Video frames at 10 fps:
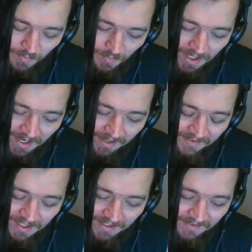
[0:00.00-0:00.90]
when he hits
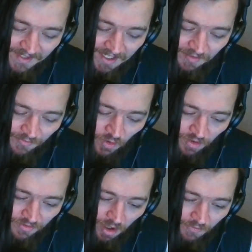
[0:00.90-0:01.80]
it, you can see his
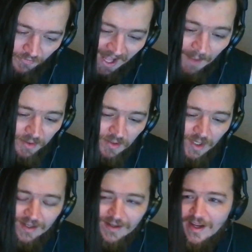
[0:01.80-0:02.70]
foot sort of flap
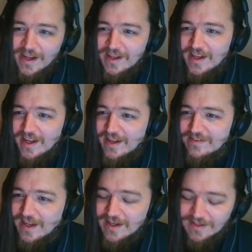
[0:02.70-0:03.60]
when he
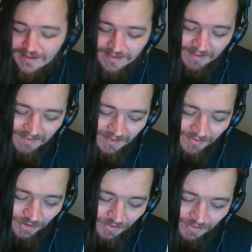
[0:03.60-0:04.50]
hits it, and it's
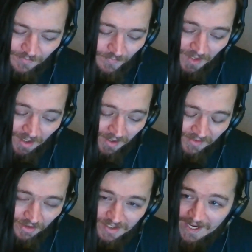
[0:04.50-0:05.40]
just
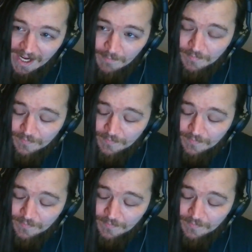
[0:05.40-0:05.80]
so tame